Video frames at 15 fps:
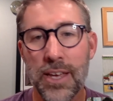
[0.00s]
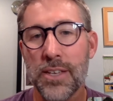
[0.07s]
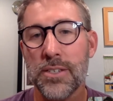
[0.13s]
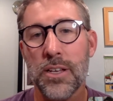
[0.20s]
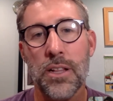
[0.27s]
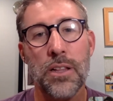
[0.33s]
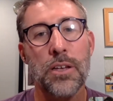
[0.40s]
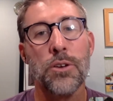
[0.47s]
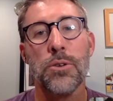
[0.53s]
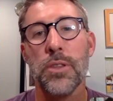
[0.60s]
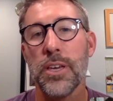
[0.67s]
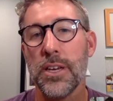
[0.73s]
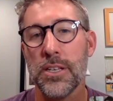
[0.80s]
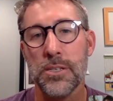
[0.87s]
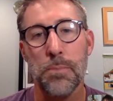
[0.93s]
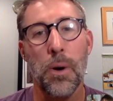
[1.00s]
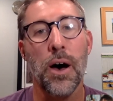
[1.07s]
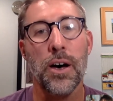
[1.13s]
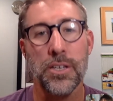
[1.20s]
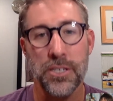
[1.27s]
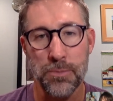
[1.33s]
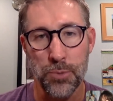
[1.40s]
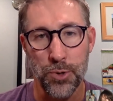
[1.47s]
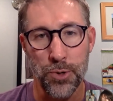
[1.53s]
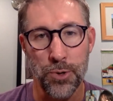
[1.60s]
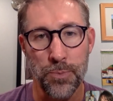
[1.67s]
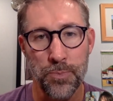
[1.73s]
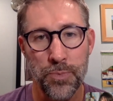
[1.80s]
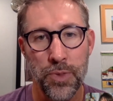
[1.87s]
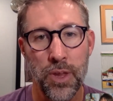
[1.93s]
as clearly as
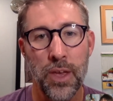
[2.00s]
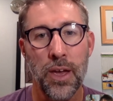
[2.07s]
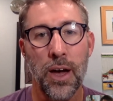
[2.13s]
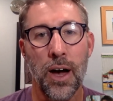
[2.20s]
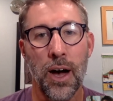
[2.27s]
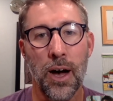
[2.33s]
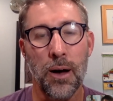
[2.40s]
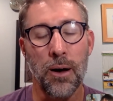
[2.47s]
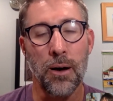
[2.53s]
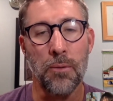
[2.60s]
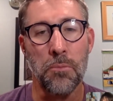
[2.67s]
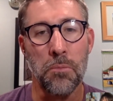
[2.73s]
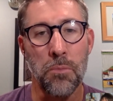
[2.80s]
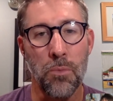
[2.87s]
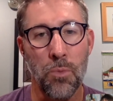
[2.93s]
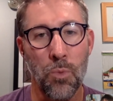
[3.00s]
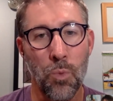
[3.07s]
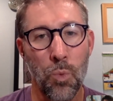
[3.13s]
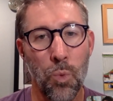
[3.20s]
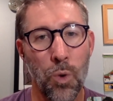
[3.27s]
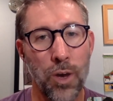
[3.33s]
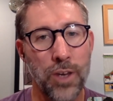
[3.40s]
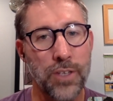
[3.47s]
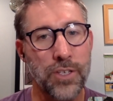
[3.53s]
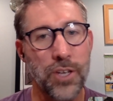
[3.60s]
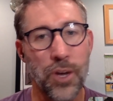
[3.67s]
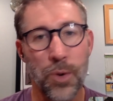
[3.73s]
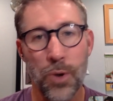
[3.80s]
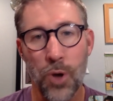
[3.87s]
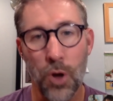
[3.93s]
possible what is
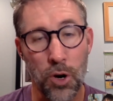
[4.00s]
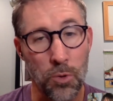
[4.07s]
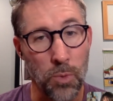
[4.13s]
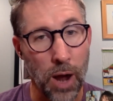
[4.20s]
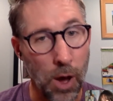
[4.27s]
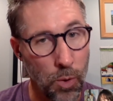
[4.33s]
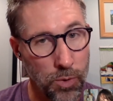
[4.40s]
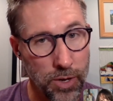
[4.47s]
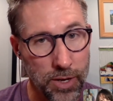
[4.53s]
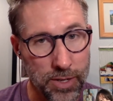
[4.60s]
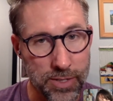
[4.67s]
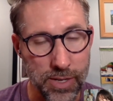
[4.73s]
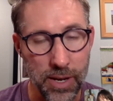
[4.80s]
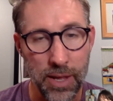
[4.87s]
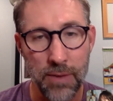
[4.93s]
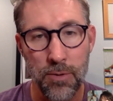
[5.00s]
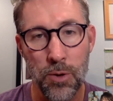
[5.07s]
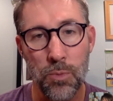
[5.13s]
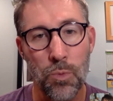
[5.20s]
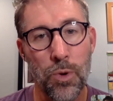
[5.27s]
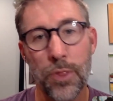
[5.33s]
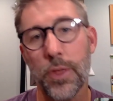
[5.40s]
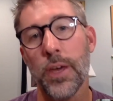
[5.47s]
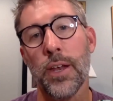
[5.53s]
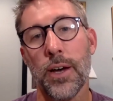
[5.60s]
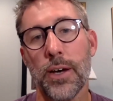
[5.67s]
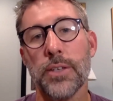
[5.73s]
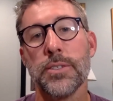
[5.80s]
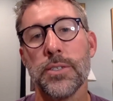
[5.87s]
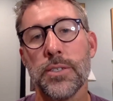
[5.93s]
going on around us and even within
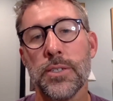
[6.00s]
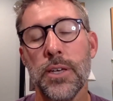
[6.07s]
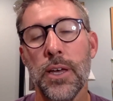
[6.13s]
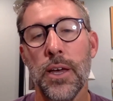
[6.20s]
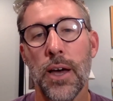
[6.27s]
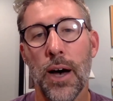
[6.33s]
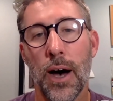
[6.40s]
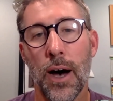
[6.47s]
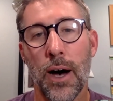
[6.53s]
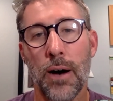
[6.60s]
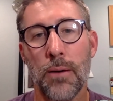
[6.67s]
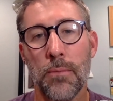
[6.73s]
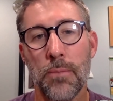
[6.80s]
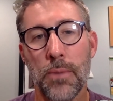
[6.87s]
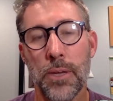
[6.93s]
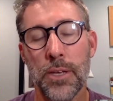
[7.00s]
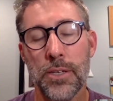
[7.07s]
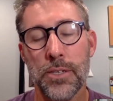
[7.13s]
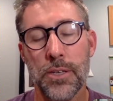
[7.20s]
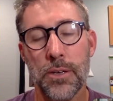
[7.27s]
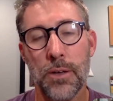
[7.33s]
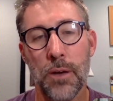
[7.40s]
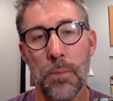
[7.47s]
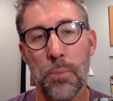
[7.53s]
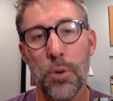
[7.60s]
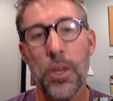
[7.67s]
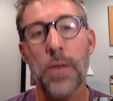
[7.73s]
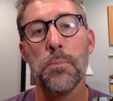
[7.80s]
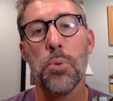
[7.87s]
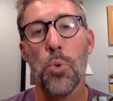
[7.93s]
us is a
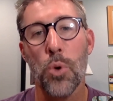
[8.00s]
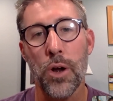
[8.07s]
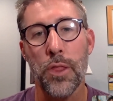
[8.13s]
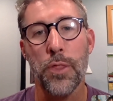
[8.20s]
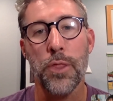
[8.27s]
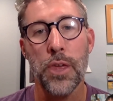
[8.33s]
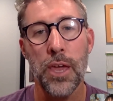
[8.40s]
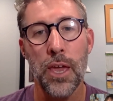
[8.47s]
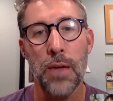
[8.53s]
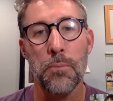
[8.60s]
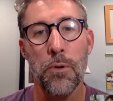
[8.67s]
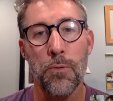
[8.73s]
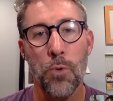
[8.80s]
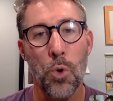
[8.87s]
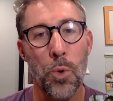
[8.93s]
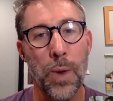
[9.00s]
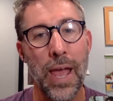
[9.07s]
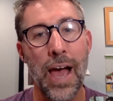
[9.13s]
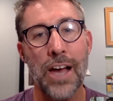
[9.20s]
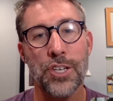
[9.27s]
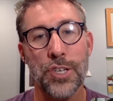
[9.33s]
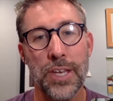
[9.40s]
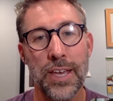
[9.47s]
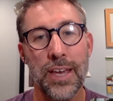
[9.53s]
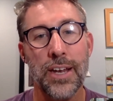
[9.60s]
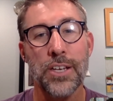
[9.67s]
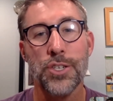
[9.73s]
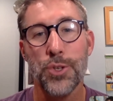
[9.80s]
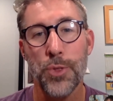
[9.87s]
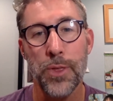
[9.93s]
pretty important thing before we actually get
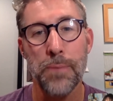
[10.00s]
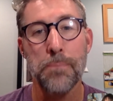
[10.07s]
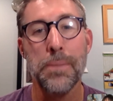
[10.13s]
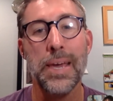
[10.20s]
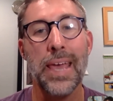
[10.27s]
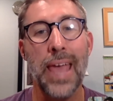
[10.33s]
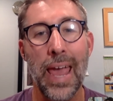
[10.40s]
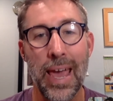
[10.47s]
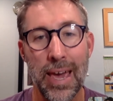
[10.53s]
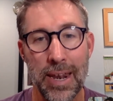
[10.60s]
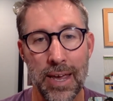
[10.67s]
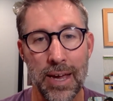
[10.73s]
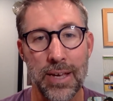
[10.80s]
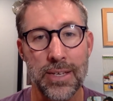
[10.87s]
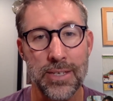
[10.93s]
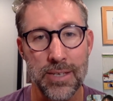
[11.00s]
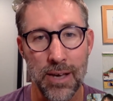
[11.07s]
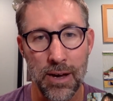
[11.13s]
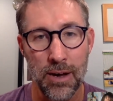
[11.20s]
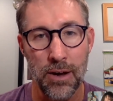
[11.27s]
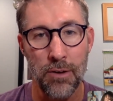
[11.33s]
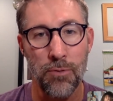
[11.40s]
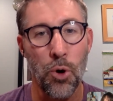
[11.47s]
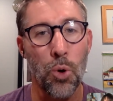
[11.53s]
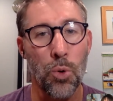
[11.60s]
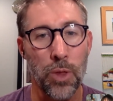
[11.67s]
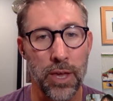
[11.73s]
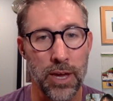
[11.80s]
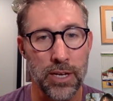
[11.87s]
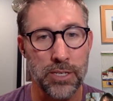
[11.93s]
into the mechanics of
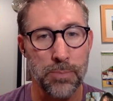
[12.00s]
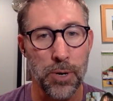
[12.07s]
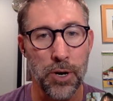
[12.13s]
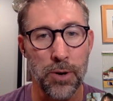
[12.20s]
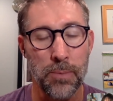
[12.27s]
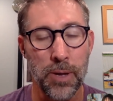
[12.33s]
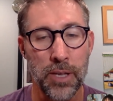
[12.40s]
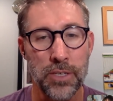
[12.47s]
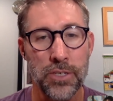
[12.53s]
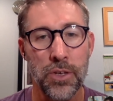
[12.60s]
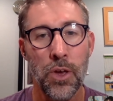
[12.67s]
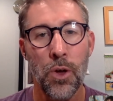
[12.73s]
holy experiments